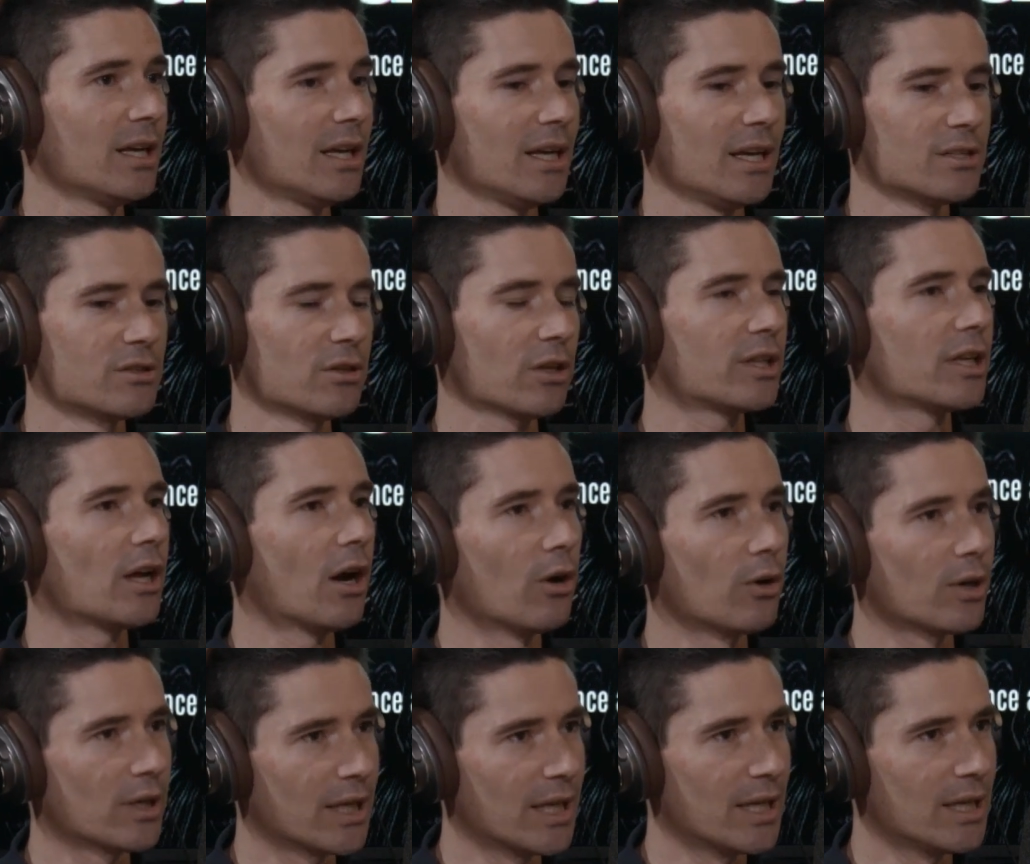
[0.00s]
is not the
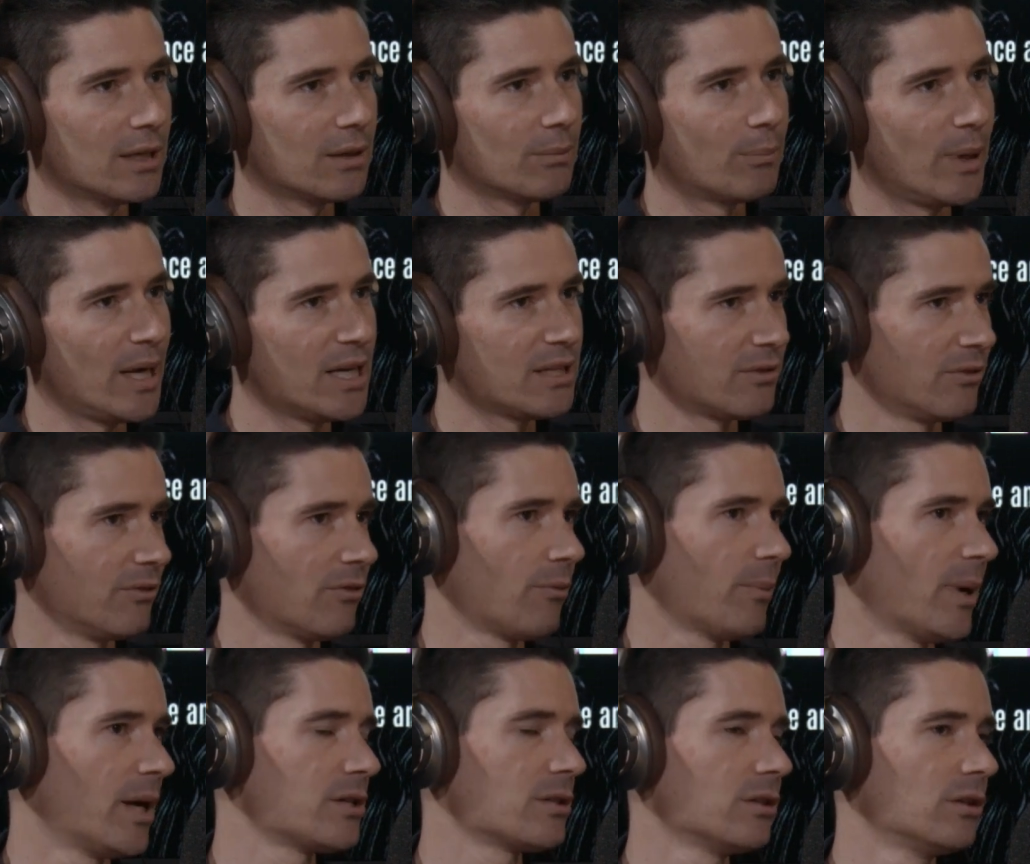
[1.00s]
only piece of
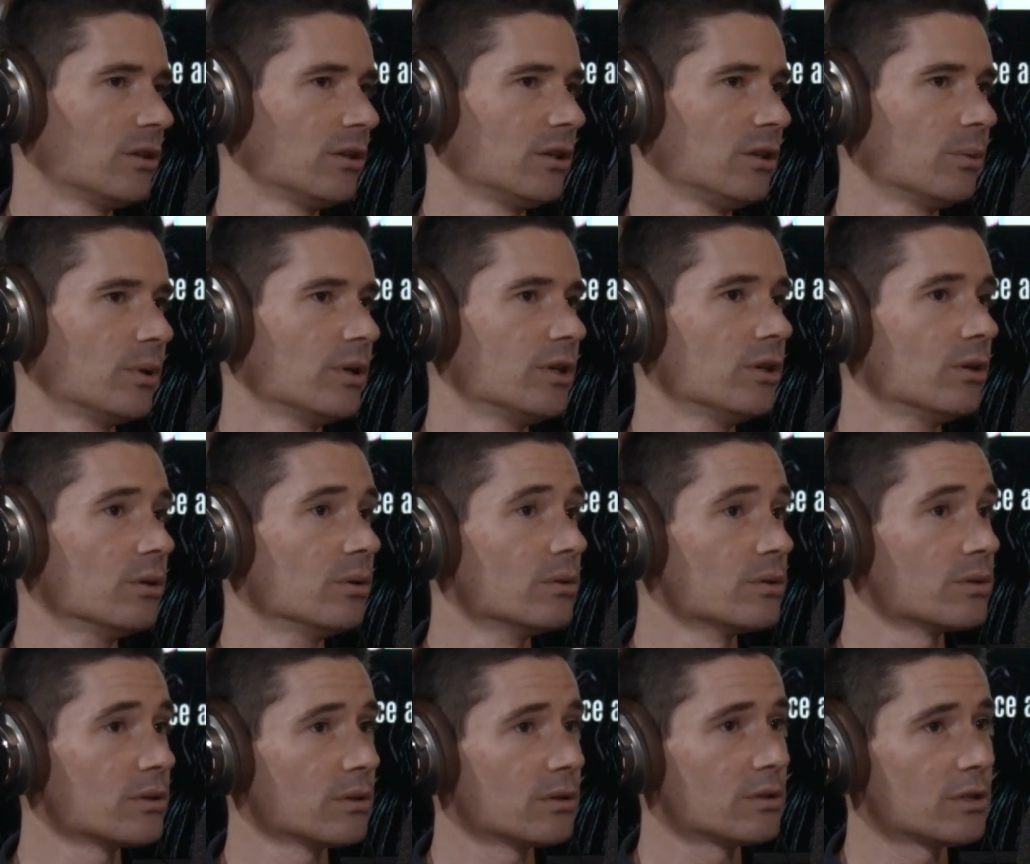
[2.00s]
information that you would
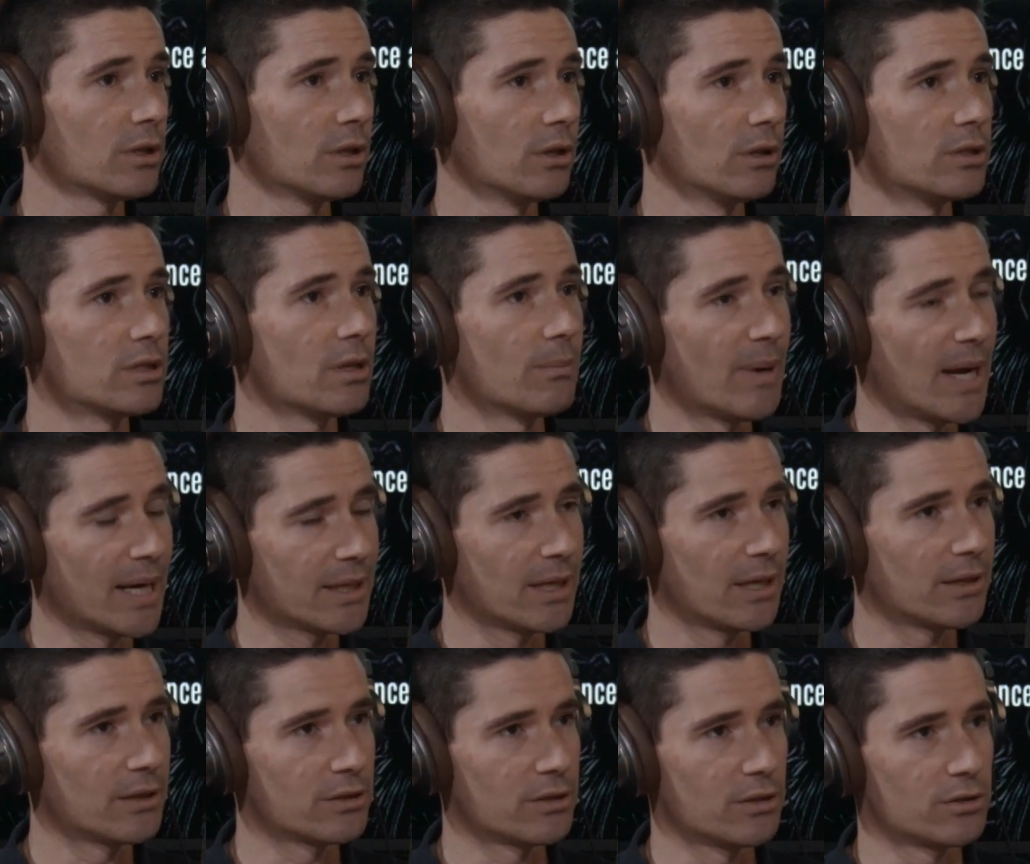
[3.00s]
use to make that
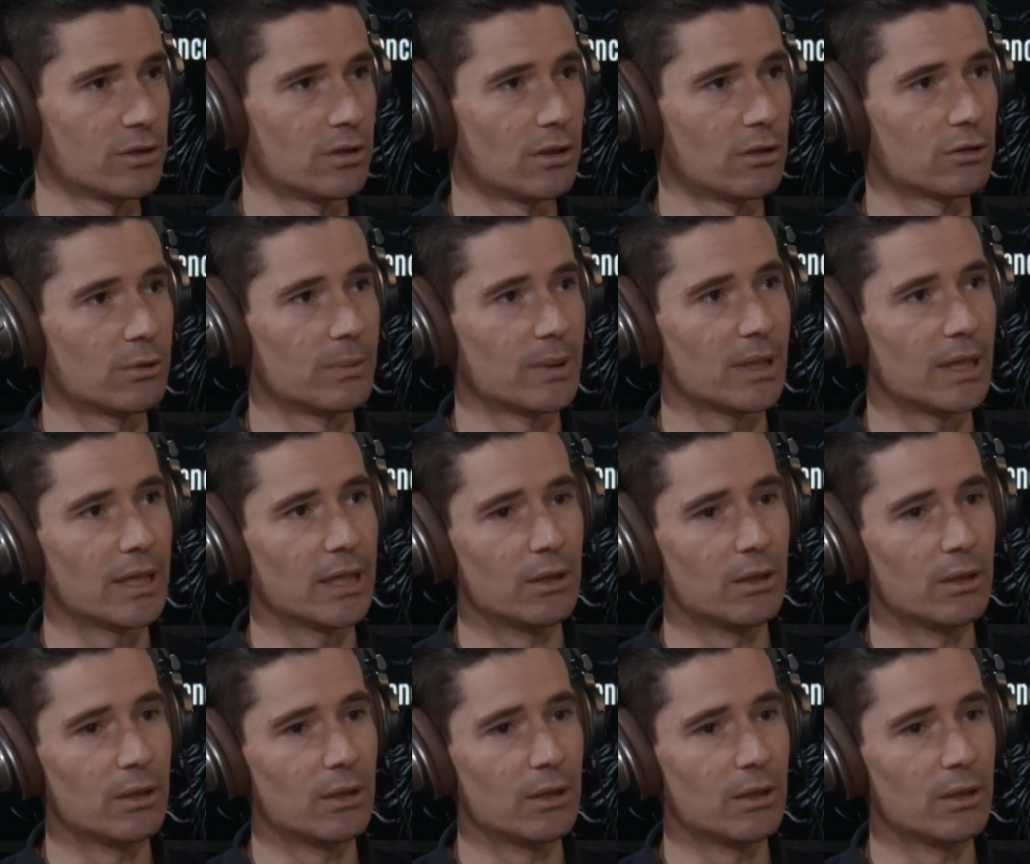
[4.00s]
decision ultimately.